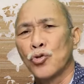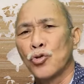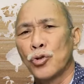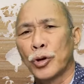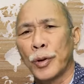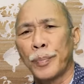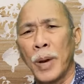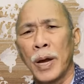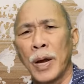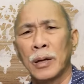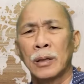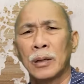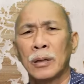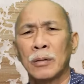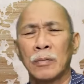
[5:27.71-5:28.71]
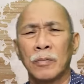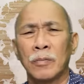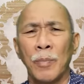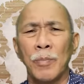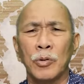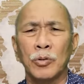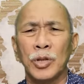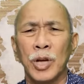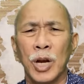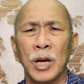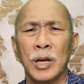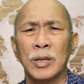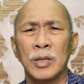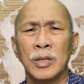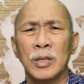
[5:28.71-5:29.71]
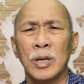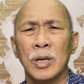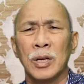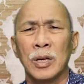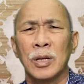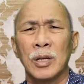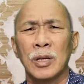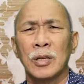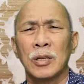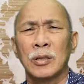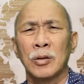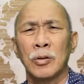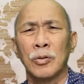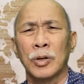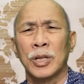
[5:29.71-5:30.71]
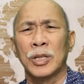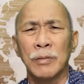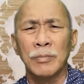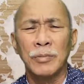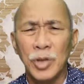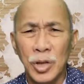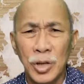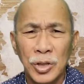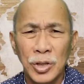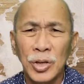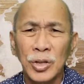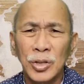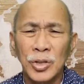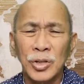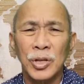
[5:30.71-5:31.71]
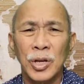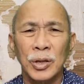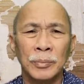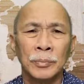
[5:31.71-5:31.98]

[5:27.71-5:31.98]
repent from your sins, to receive Jesus.